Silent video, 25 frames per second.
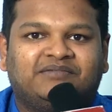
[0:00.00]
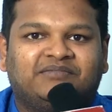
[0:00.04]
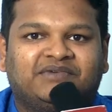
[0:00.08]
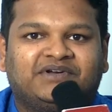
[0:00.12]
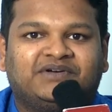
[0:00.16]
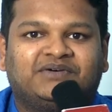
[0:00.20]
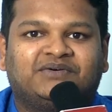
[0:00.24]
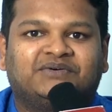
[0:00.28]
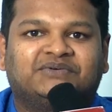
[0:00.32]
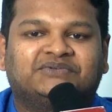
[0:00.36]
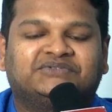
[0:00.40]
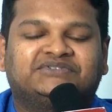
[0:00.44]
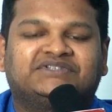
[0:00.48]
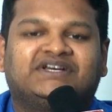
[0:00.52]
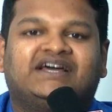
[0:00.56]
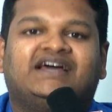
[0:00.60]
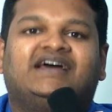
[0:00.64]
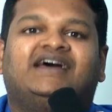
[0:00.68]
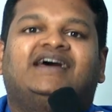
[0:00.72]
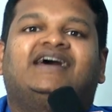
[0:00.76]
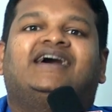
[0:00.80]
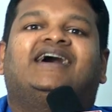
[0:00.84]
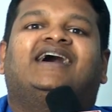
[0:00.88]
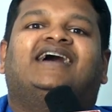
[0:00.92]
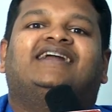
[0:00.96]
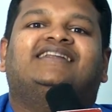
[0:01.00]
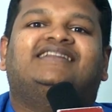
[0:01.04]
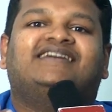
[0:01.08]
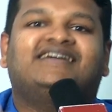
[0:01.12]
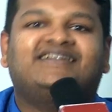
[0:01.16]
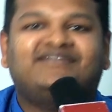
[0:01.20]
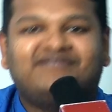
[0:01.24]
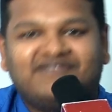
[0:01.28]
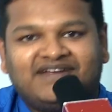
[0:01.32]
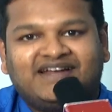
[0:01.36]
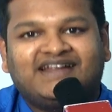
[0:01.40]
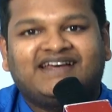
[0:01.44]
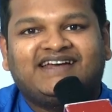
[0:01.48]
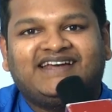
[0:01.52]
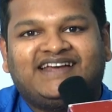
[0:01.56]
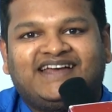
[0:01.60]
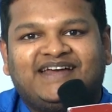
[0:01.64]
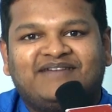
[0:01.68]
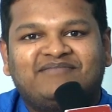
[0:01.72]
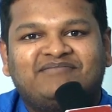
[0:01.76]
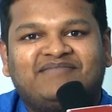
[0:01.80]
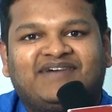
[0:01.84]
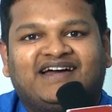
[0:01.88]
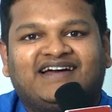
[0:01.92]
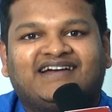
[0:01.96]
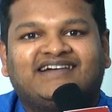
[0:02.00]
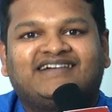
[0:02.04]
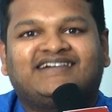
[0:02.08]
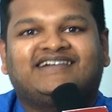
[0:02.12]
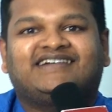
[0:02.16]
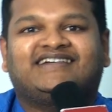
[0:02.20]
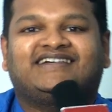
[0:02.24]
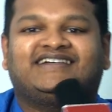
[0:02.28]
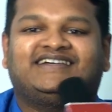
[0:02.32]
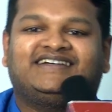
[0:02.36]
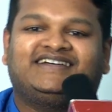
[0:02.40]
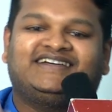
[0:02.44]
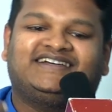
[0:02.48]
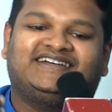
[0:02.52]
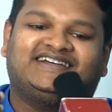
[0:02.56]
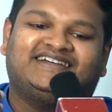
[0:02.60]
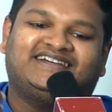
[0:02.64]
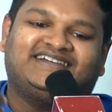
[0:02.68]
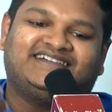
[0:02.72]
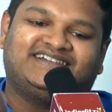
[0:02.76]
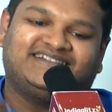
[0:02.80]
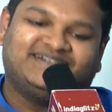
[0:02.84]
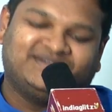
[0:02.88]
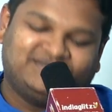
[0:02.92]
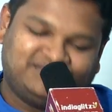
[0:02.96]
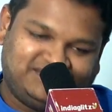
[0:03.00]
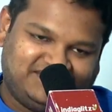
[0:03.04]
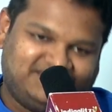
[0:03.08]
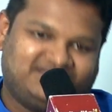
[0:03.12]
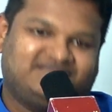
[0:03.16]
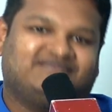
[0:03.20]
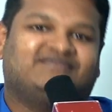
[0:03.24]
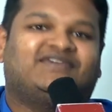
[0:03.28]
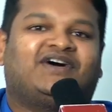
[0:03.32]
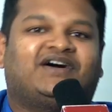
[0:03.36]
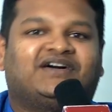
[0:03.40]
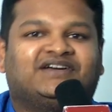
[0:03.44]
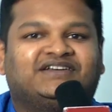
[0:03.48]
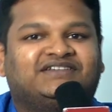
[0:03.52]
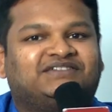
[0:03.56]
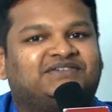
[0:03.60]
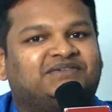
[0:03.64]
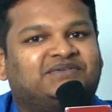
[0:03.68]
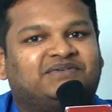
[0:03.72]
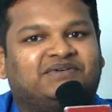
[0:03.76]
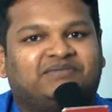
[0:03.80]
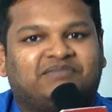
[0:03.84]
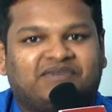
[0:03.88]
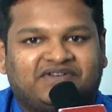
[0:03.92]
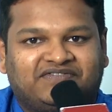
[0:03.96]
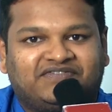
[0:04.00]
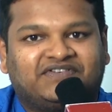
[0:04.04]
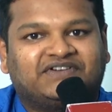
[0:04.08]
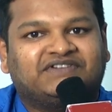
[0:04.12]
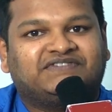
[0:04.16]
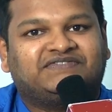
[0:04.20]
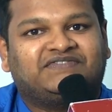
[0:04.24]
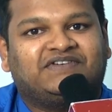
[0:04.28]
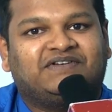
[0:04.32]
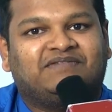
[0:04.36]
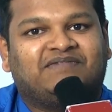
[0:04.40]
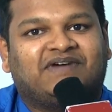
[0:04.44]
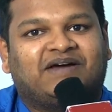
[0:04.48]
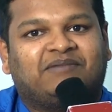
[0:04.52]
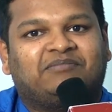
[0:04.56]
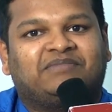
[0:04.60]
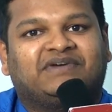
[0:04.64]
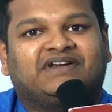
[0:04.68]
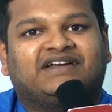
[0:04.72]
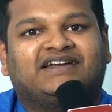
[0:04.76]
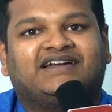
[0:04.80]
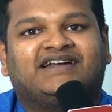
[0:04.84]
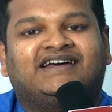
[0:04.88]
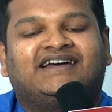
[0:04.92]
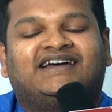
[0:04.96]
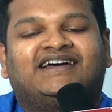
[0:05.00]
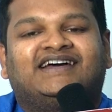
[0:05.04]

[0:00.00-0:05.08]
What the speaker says: my course. And then when I came back, Vagisura, my first film, happened.